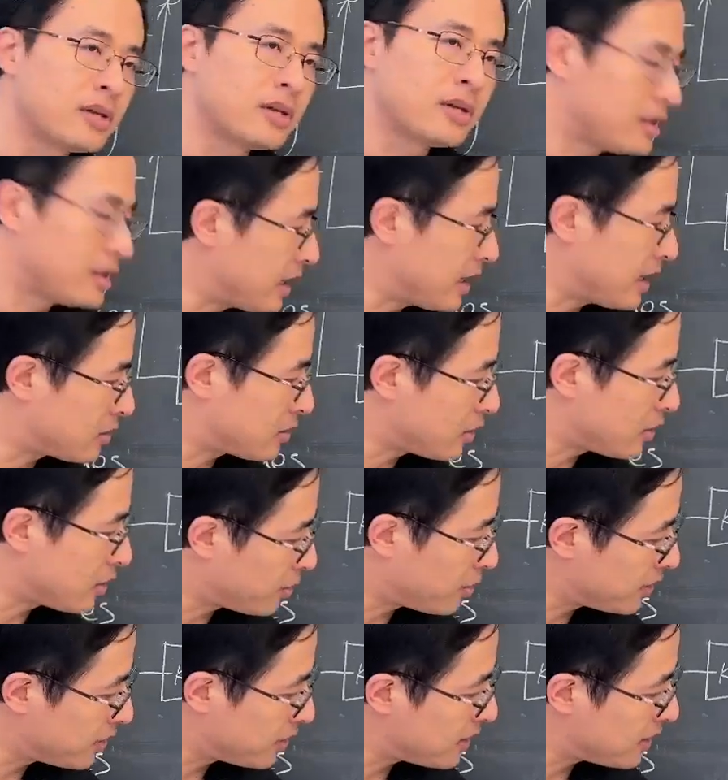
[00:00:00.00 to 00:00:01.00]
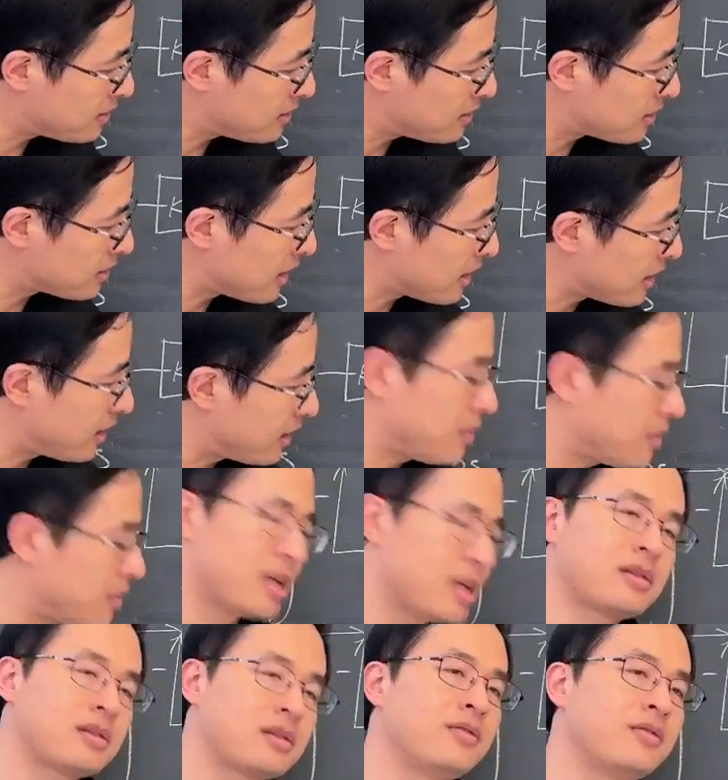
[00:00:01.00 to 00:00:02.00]
that represents the
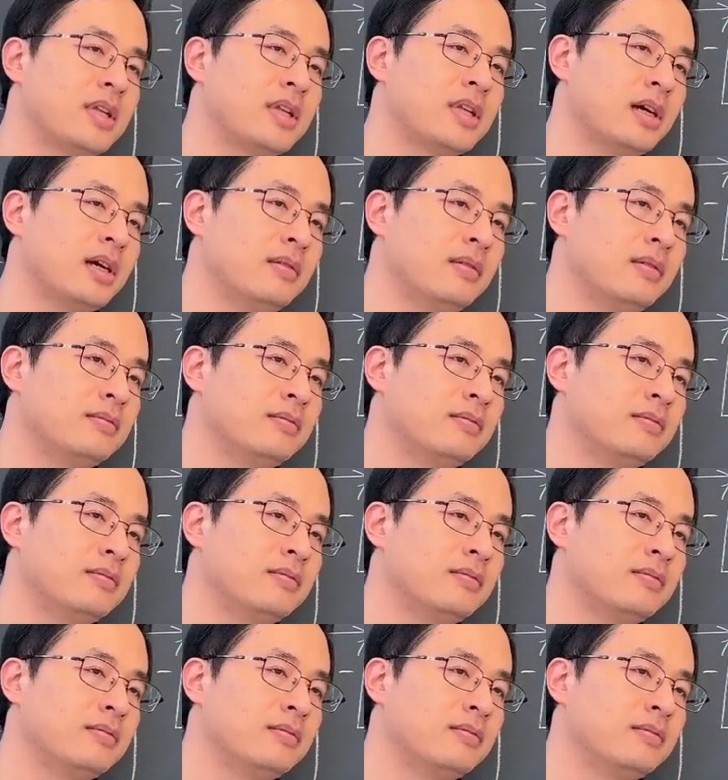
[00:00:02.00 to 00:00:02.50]
dynamics of the